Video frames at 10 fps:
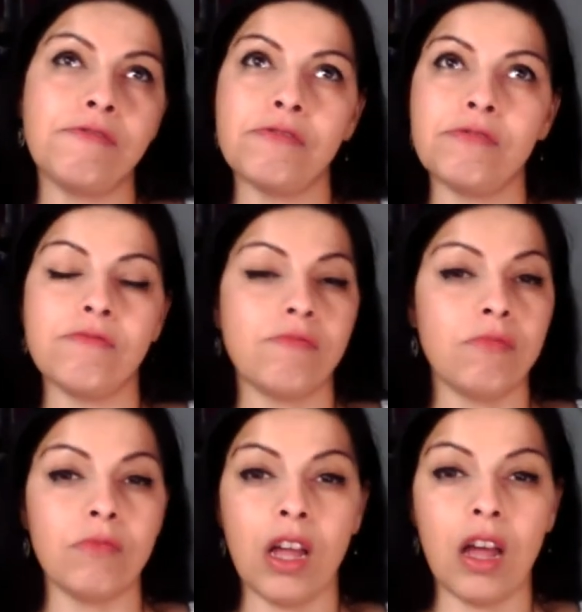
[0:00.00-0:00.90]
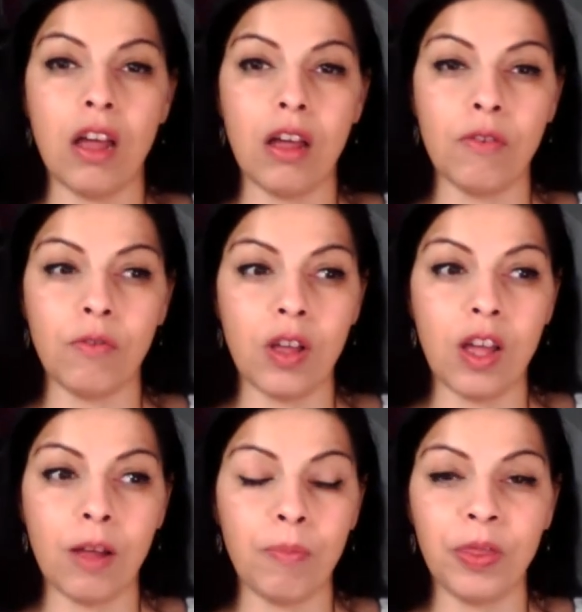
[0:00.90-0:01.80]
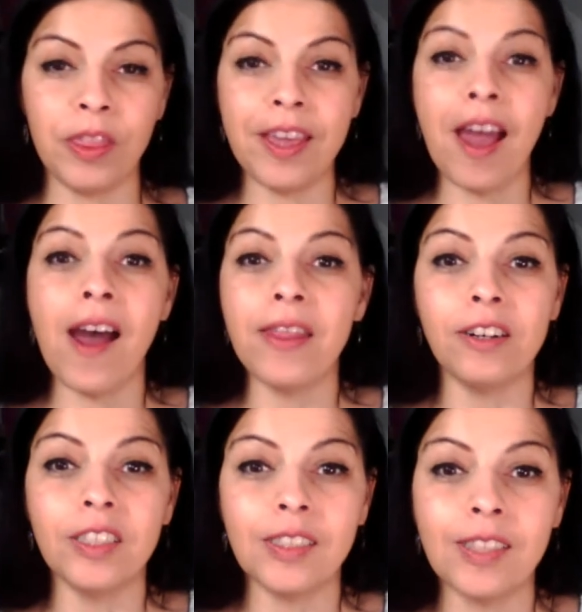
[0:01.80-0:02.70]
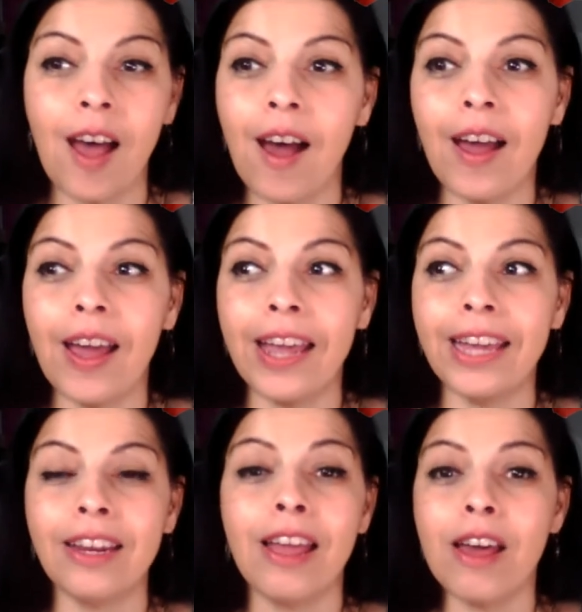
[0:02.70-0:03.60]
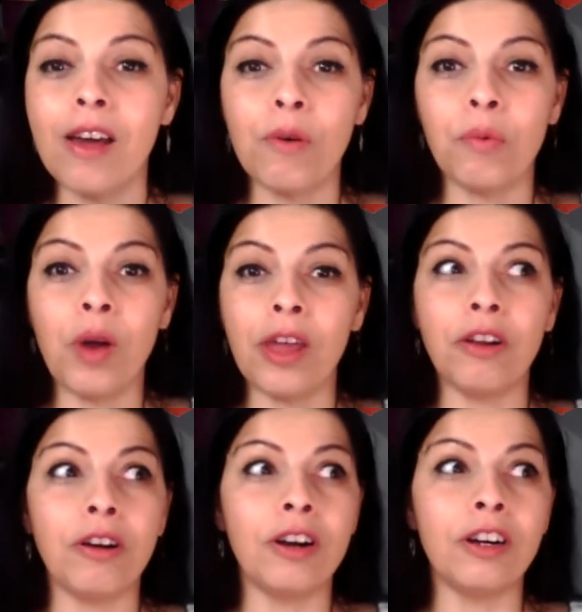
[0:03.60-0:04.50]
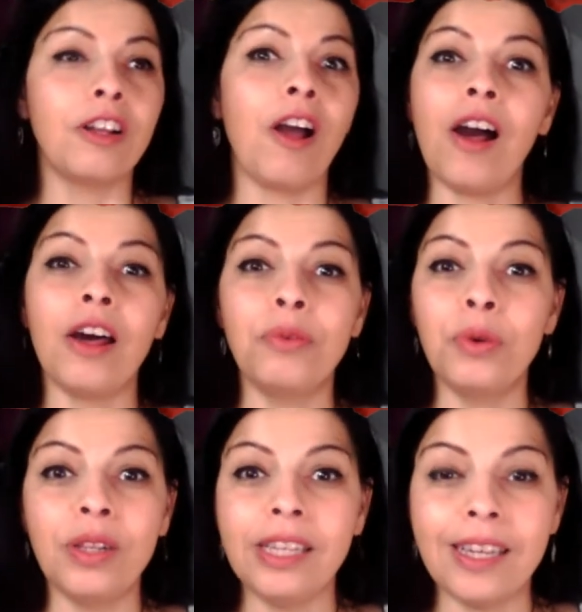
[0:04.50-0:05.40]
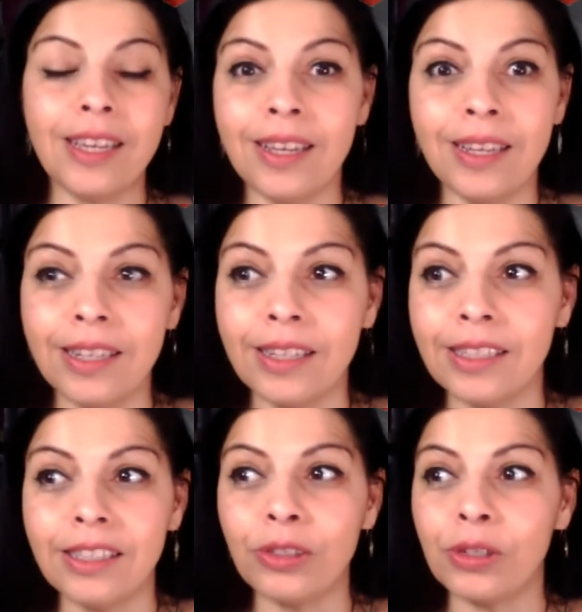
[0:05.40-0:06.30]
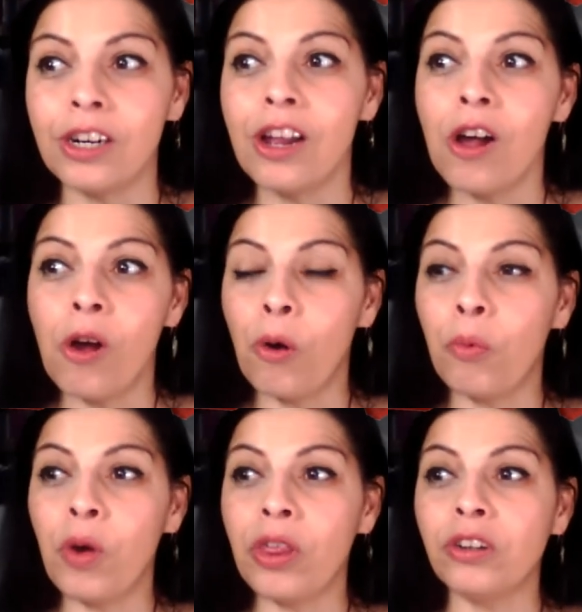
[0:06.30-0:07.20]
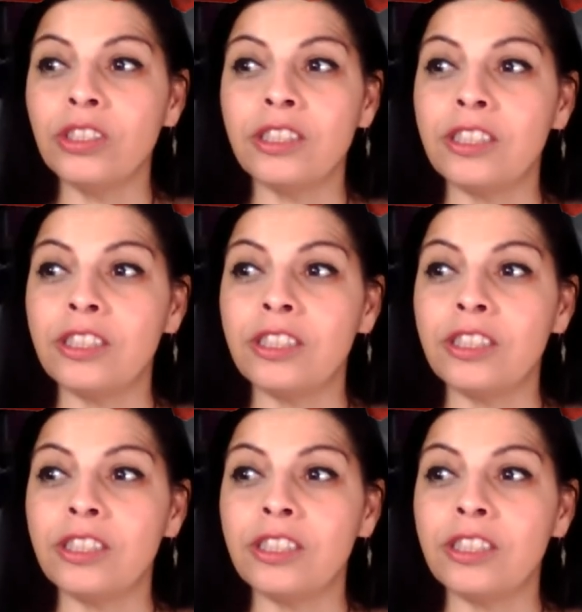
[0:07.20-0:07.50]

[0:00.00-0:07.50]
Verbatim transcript: of um, the other side, whether God really is, or or whether such things